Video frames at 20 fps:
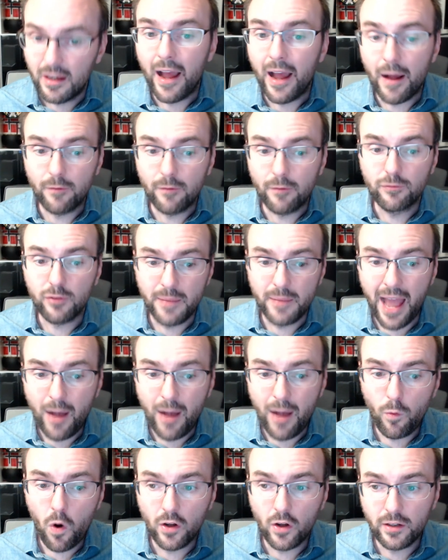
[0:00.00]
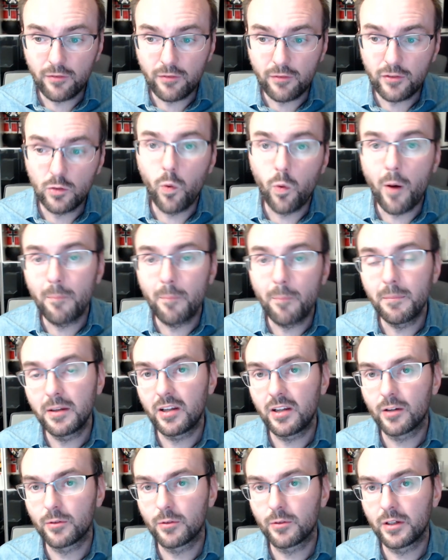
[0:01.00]
and from now on, if you want
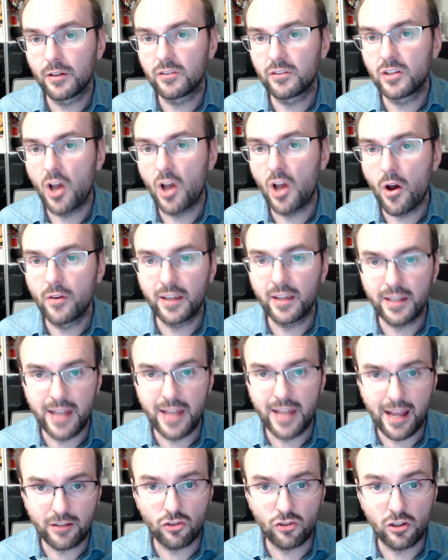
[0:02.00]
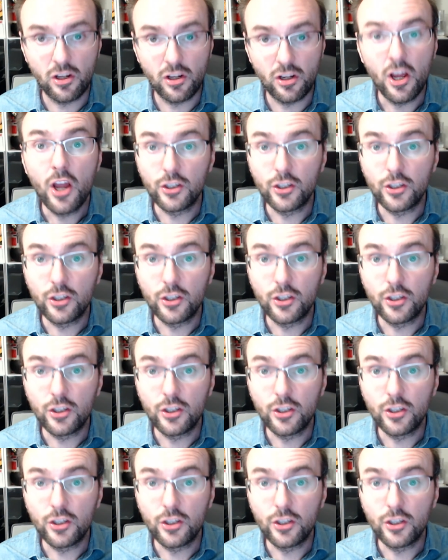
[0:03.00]
materials to go in the connection,